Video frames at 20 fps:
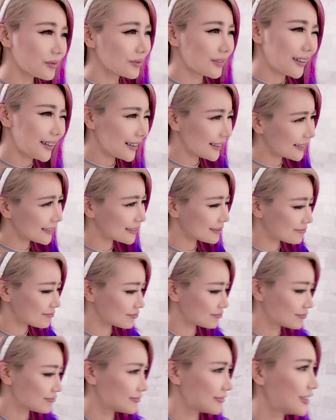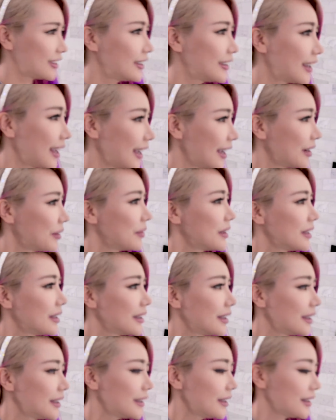What? Okay,
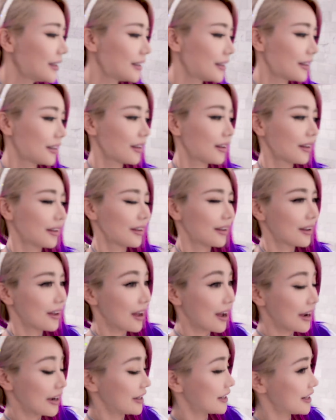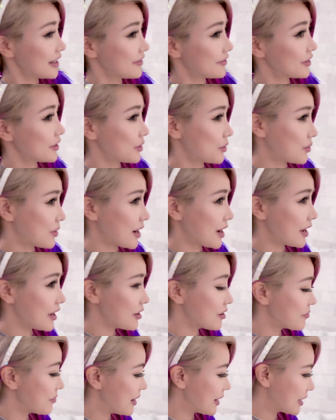Wendy. I don't even know why
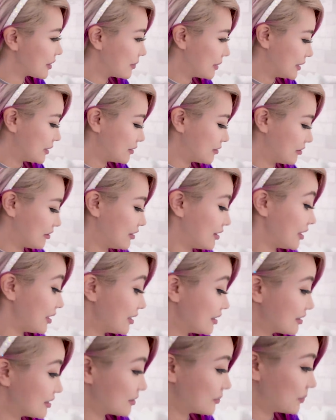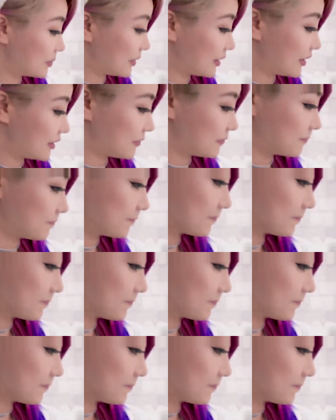you're making me do this, but...